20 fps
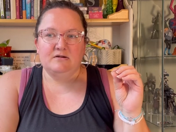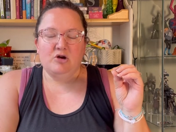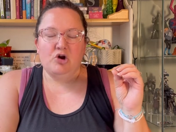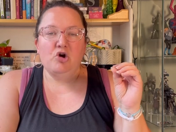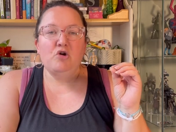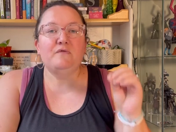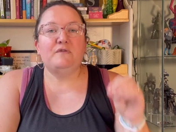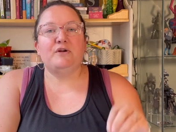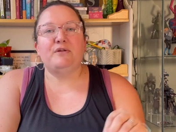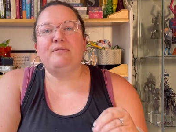
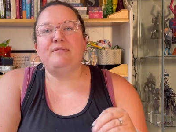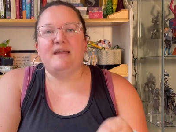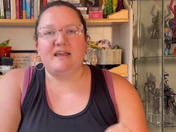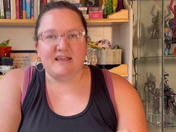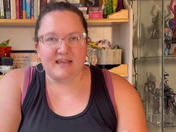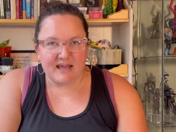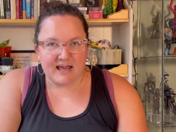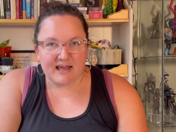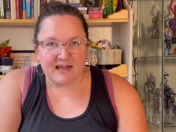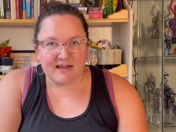
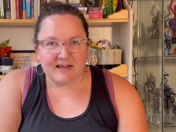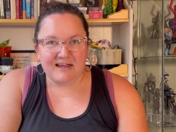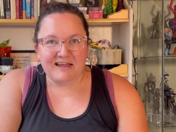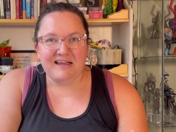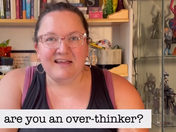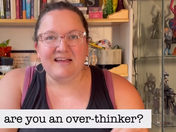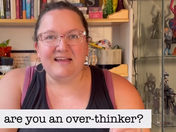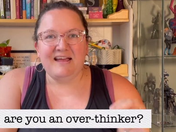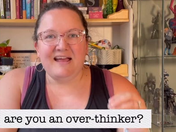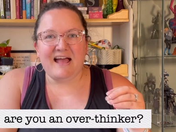overthinking
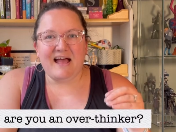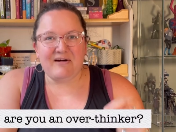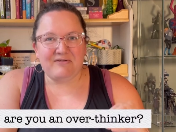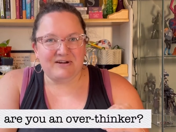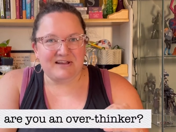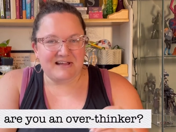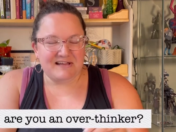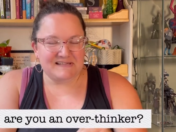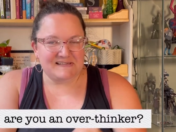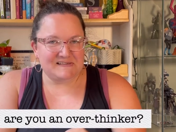how
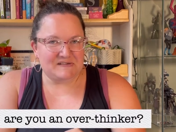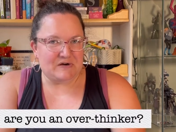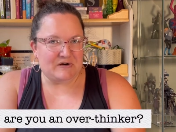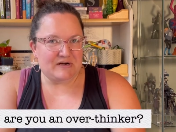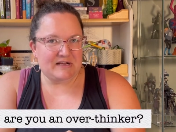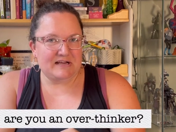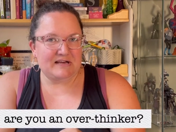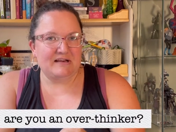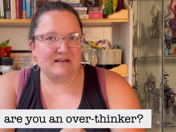to get started.